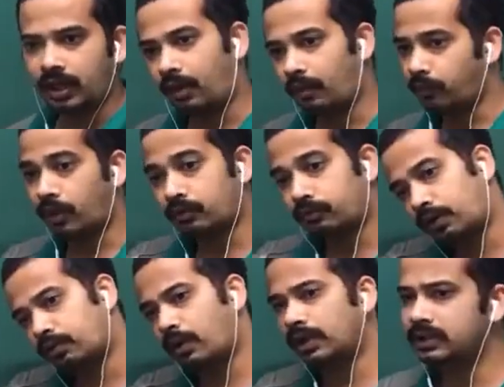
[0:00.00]
Yeah,
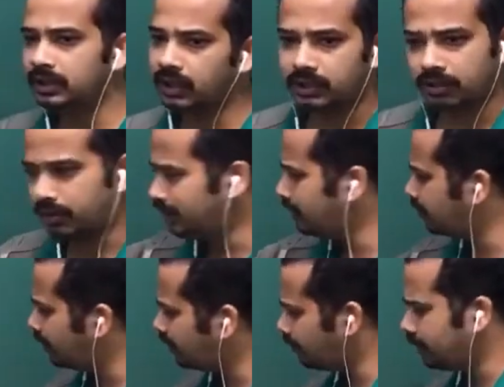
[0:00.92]
for one electron, it
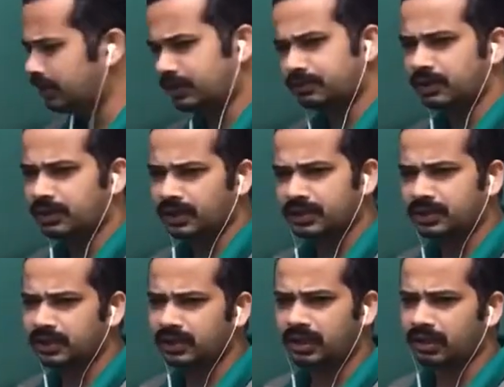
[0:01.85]
will
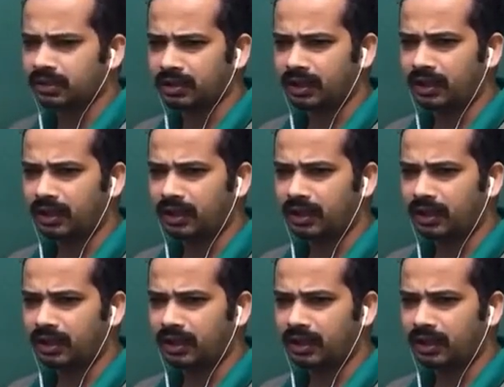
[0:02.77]
reach here,